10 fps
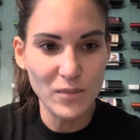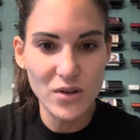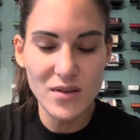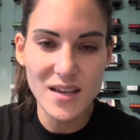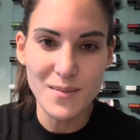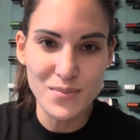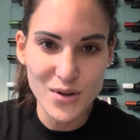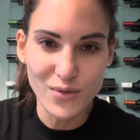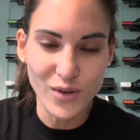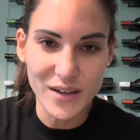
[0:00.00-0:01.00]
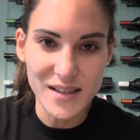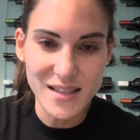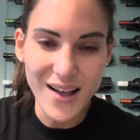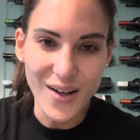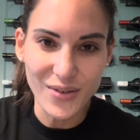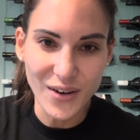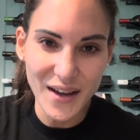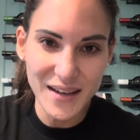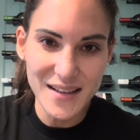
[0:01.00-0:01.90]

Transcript: unique and beautiful in itself, right?